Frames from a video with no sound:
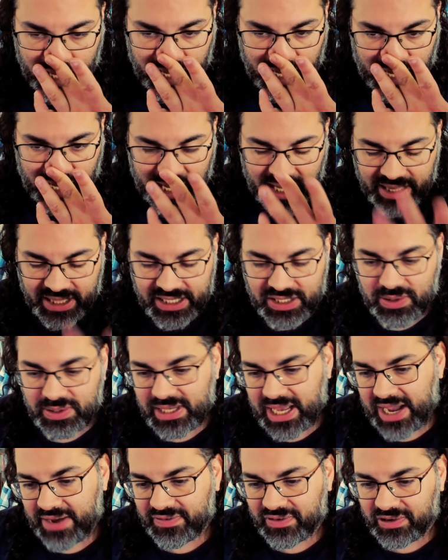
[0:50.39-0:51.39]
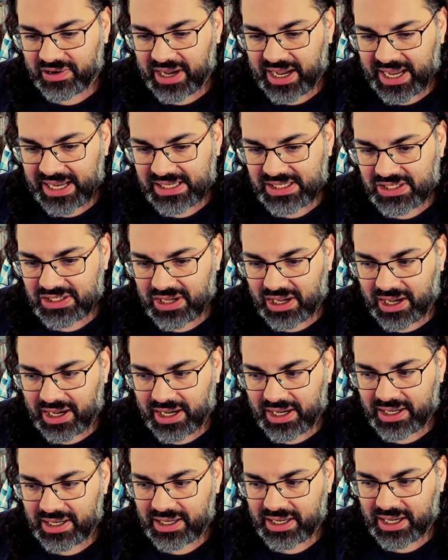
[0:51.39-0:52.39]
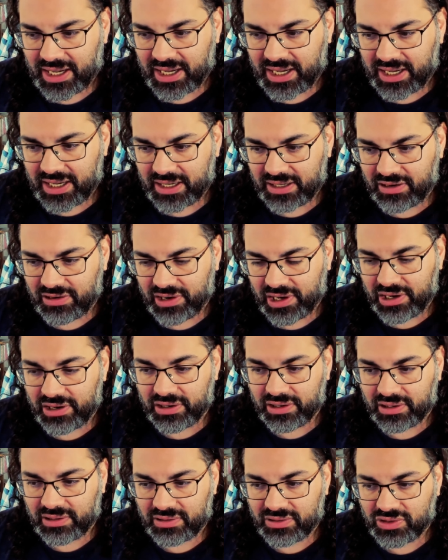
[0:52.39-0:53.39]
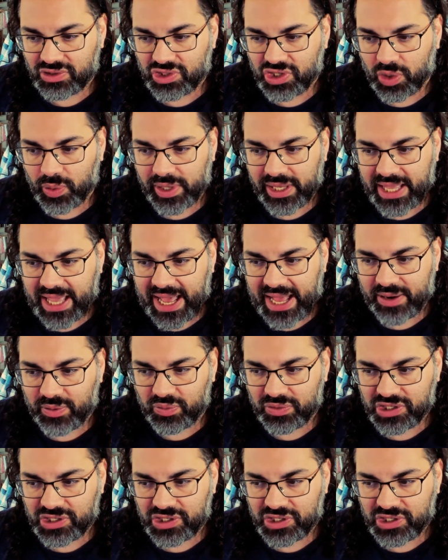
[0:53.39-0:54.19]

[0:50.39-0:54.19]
and this was after I saw creator Doughy Cat.